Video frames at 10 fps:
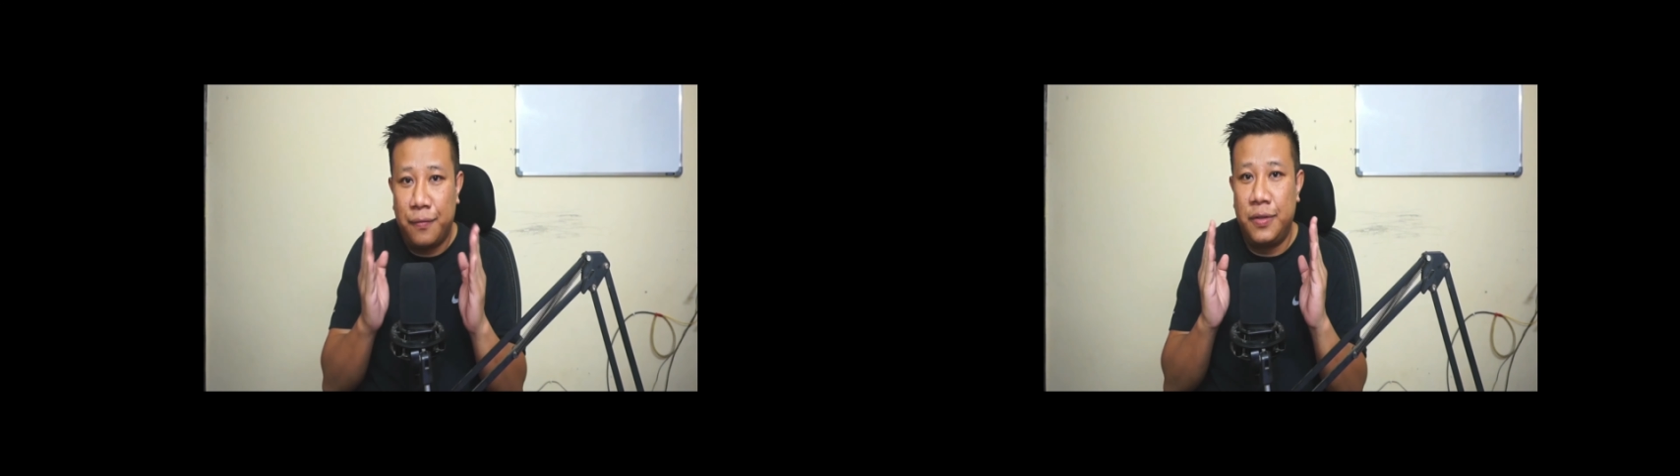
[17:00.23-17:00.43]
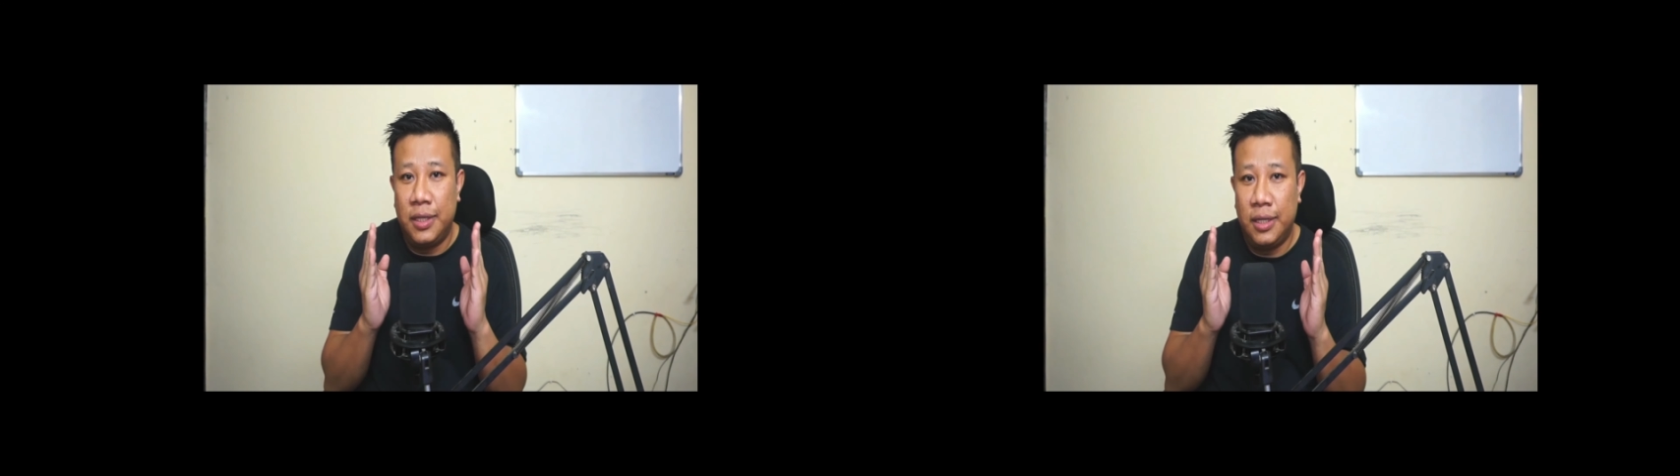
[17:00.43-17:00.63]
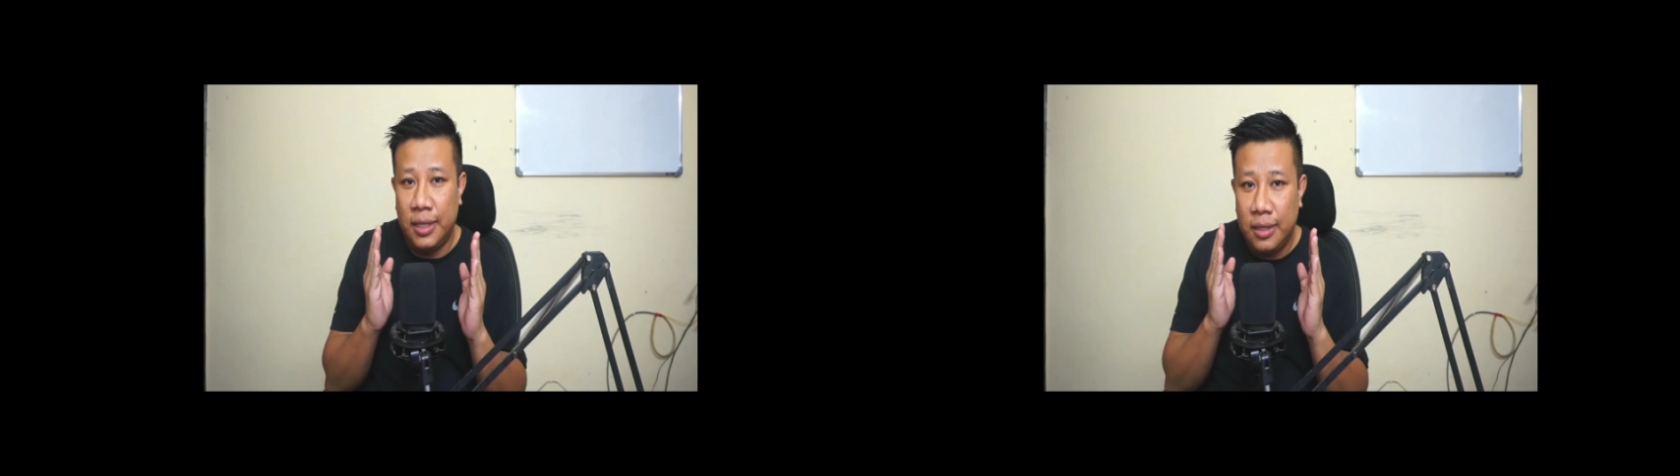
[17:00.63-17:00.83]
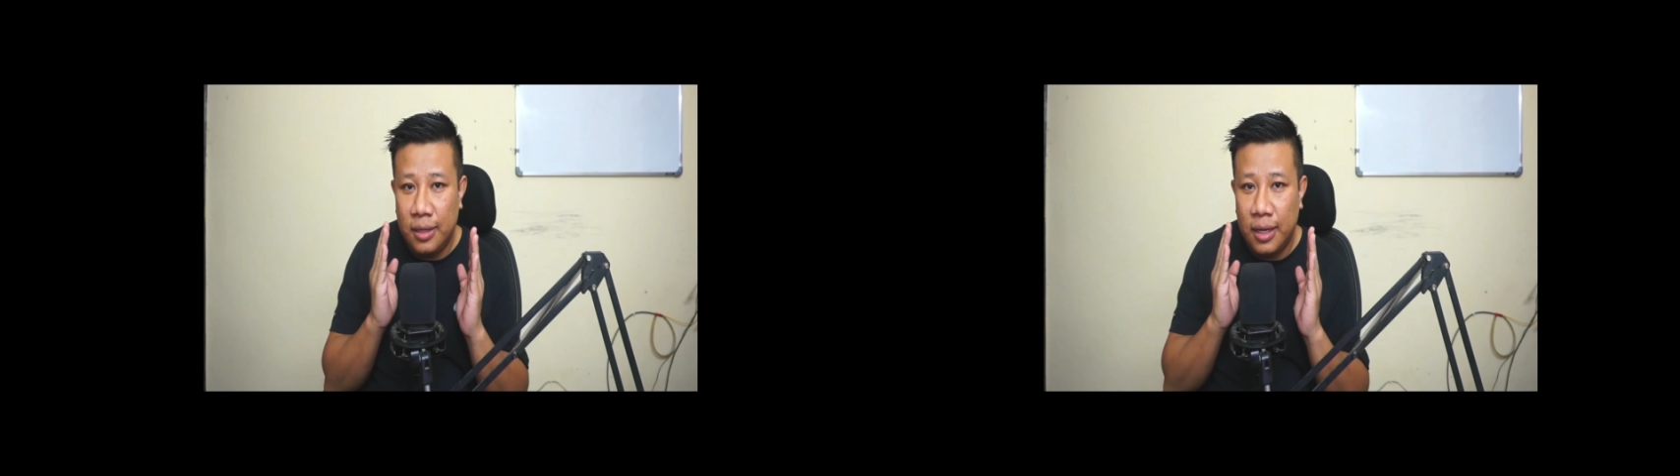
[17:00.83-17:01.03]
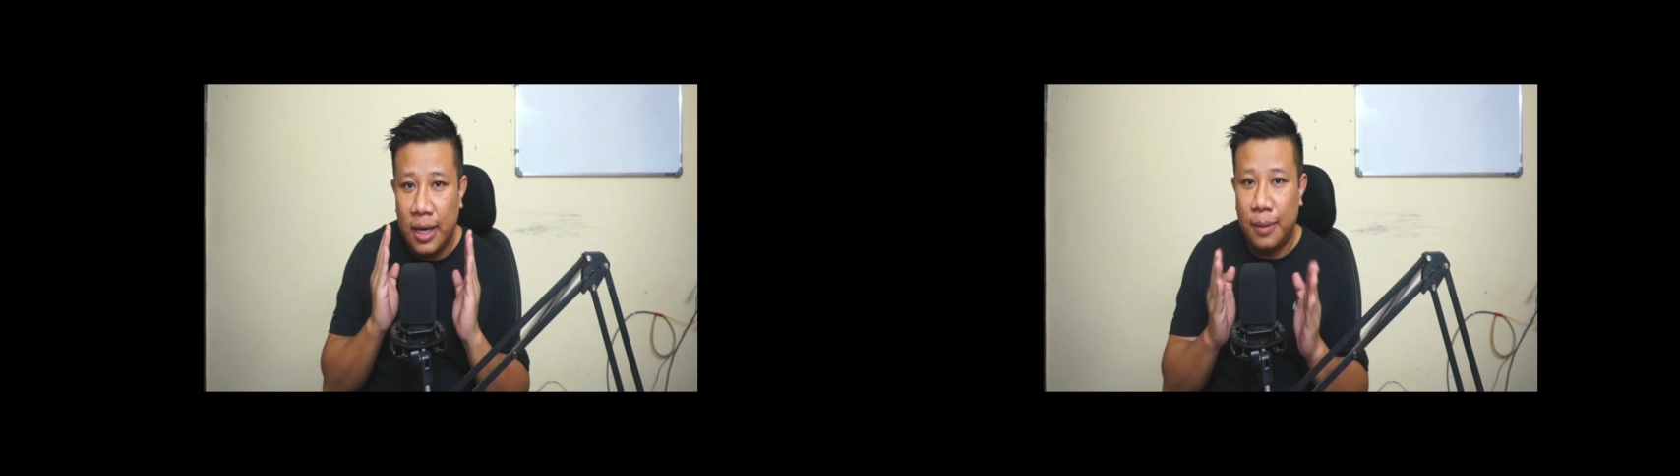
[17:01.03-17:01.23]
the
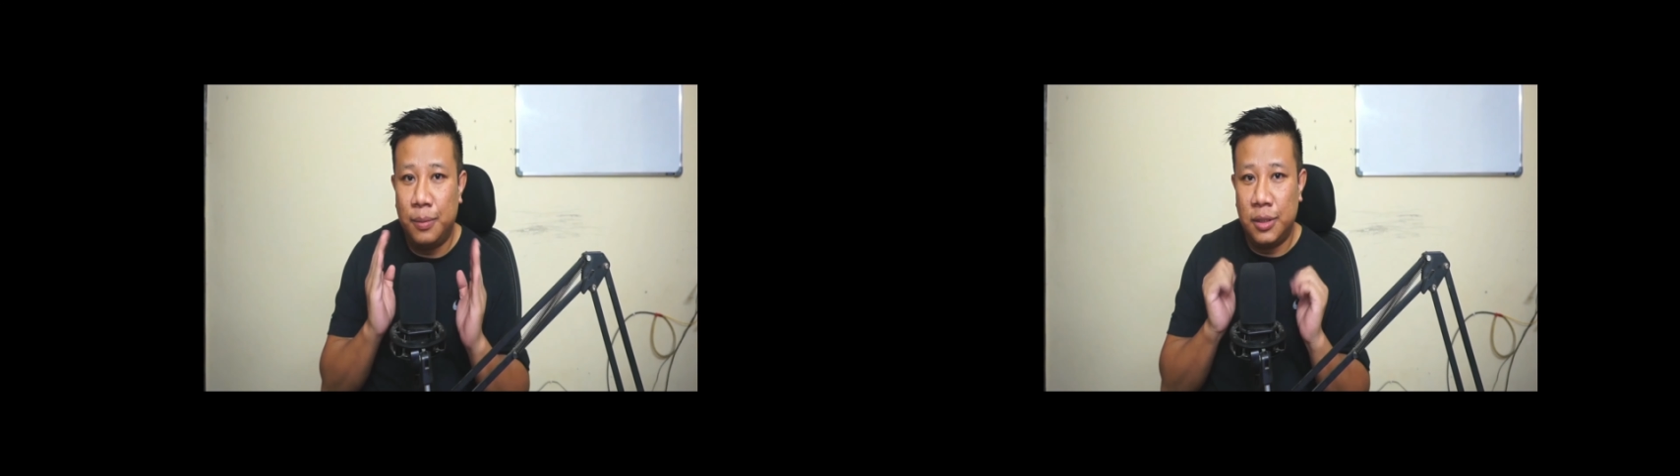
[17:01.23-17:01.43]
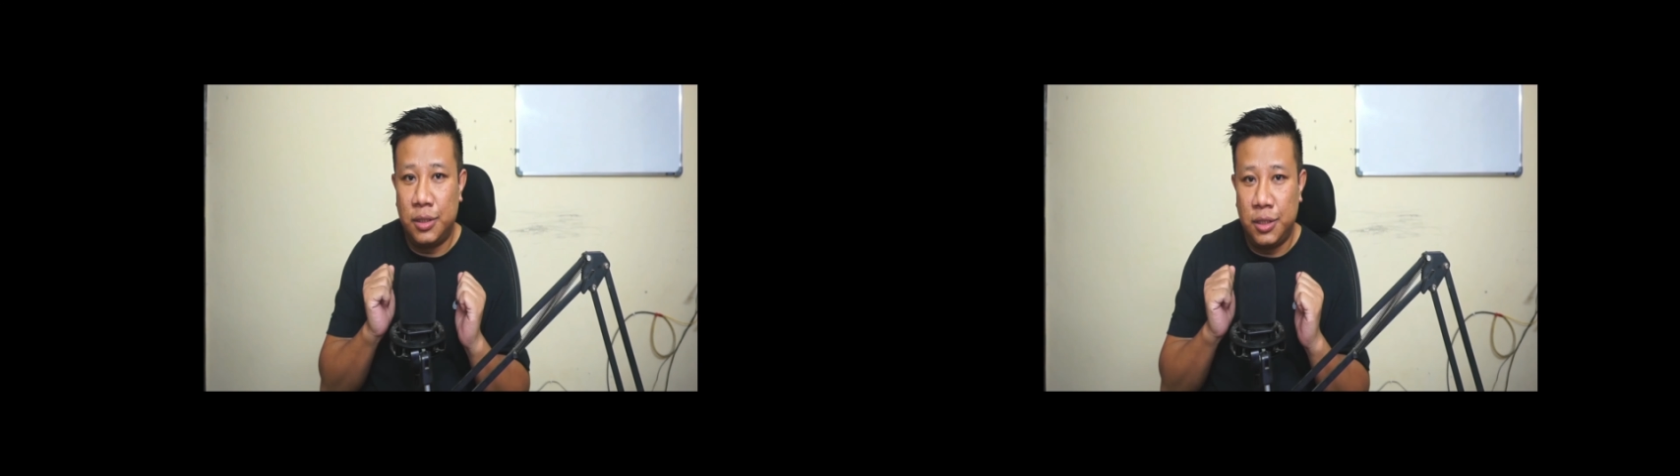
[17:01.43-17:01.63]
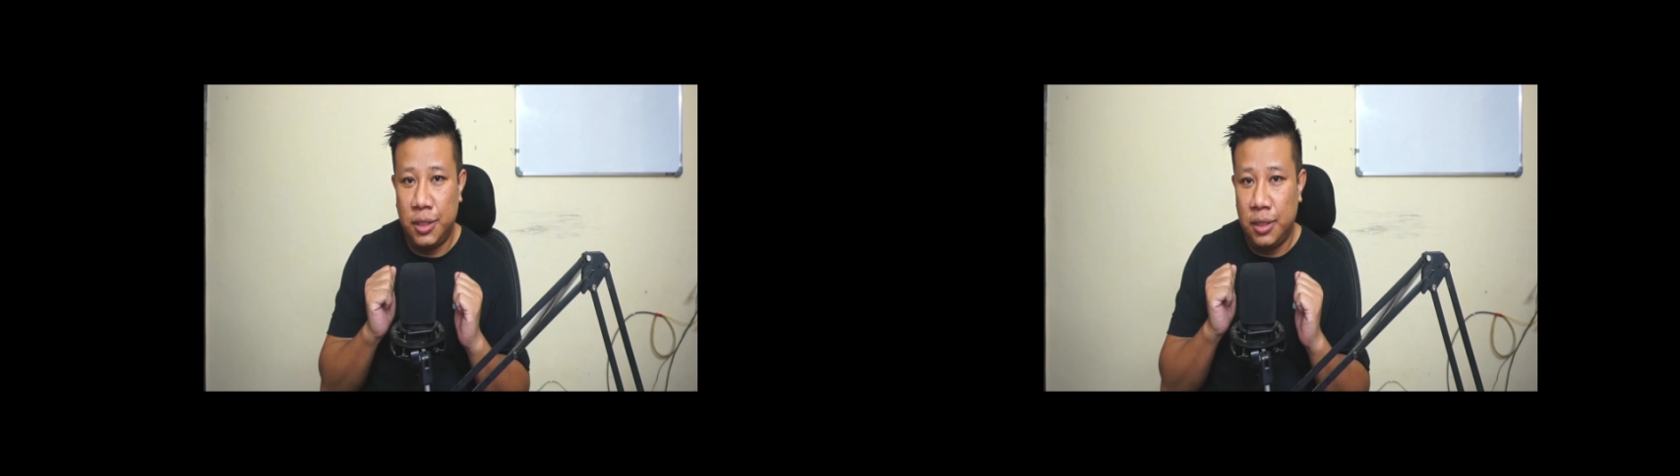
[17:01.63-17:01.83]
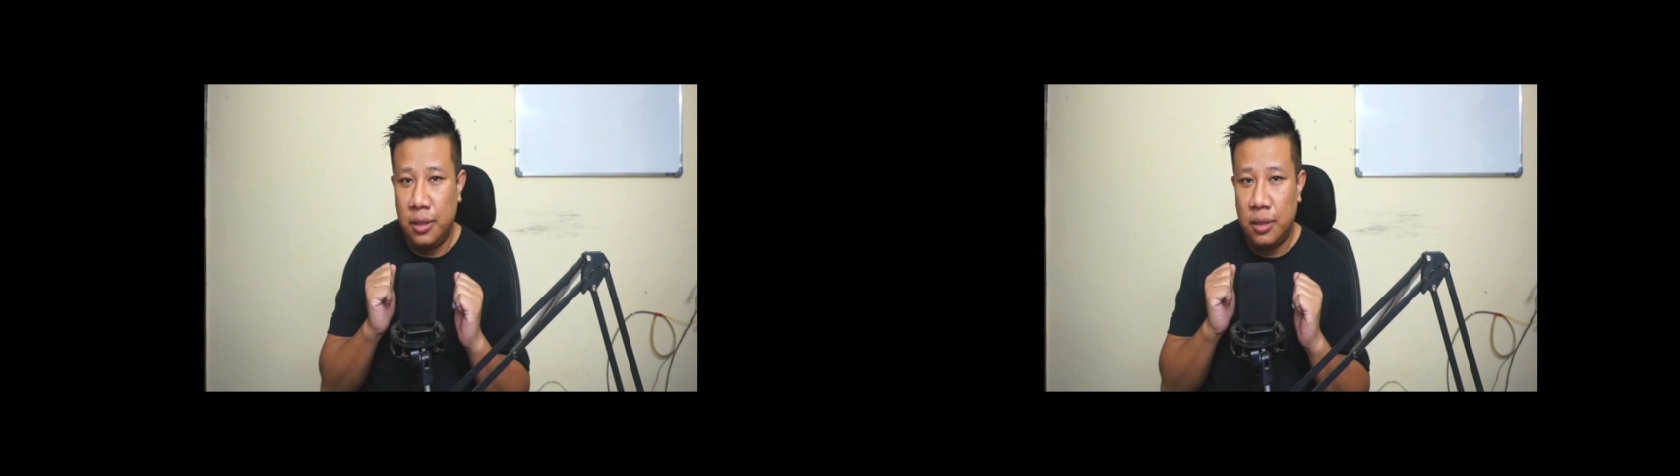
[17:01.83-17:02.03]
ability